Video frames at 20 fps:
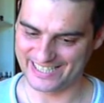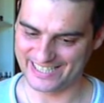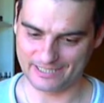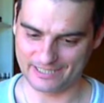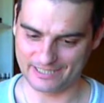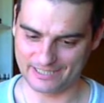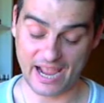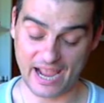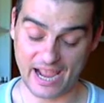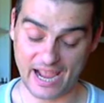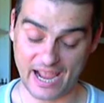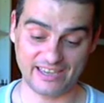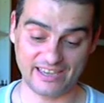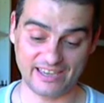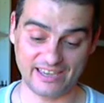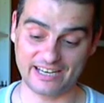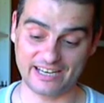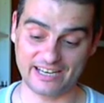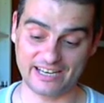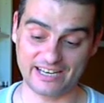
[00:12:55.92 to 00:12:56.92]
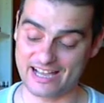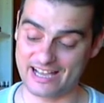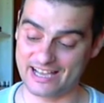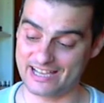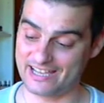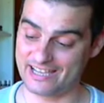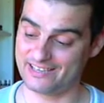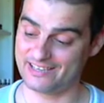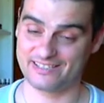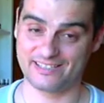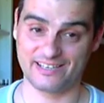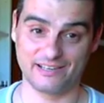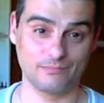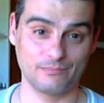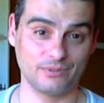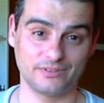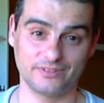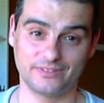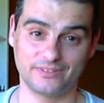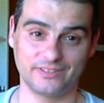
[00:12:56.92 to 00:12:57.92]
Back then, I
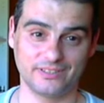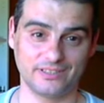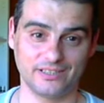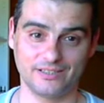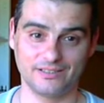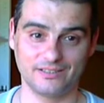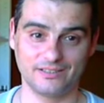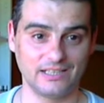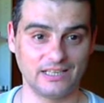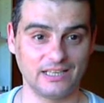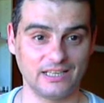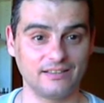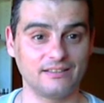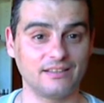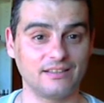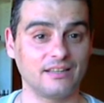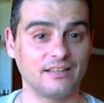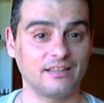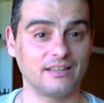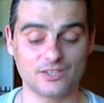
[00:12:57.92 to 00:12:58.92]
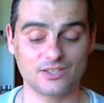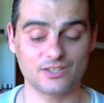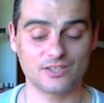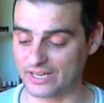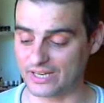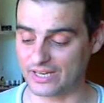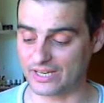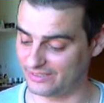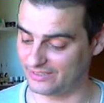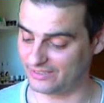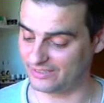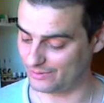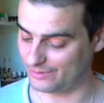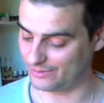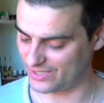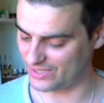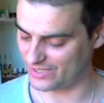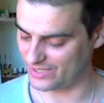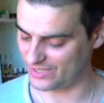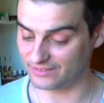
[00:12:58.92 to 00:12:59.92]
assembled. The last one I did
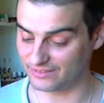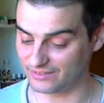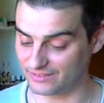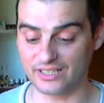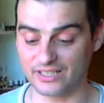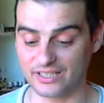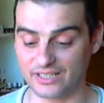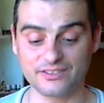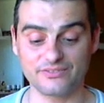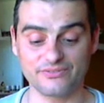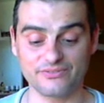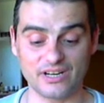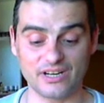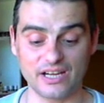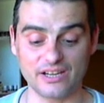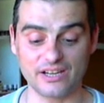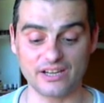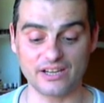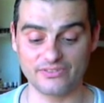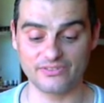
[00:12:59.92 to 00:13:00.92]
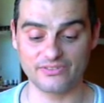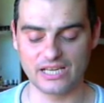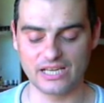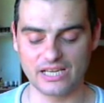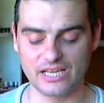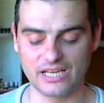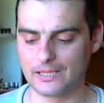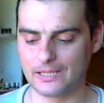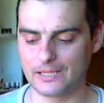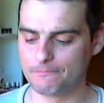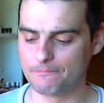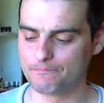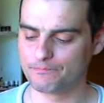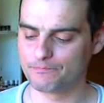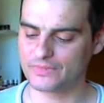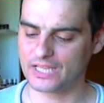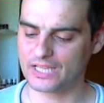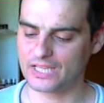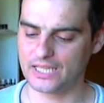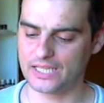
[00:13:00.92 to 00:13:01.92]
was in 1995.
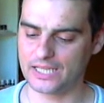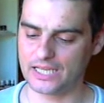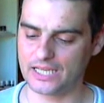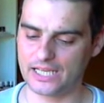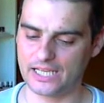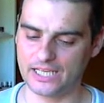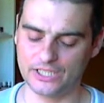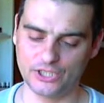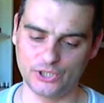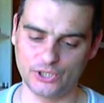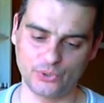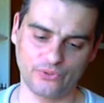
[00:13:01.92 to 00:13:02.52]
I know